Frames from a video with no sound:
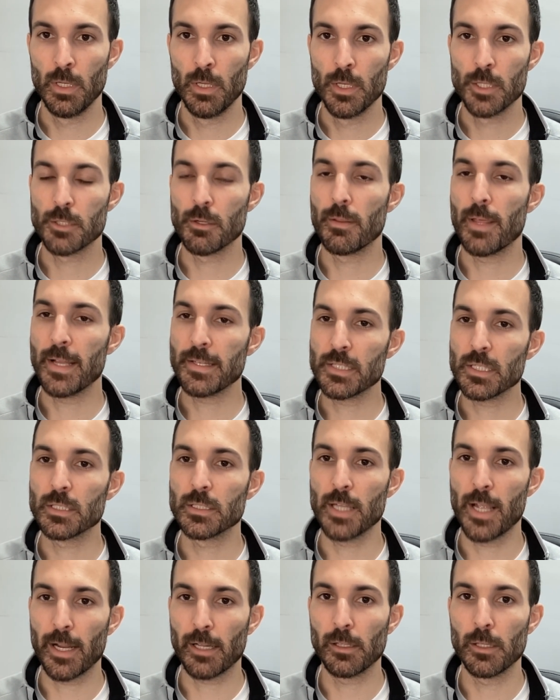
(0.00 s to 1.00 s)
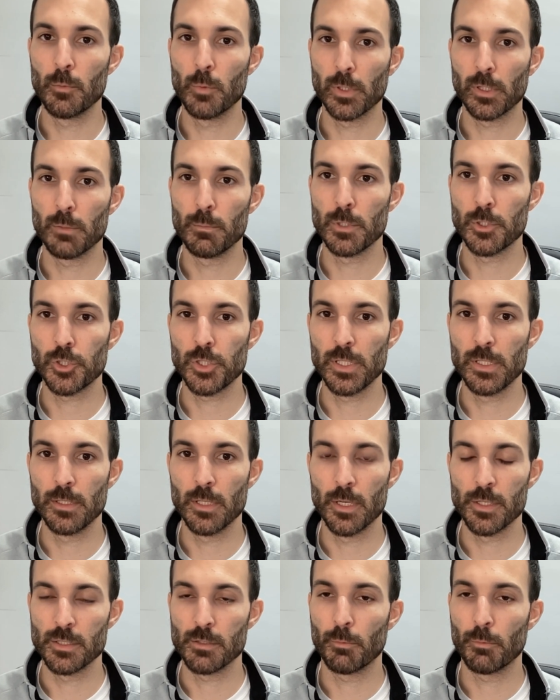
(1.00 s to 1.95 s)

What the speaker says: So that's exactly what the machine does.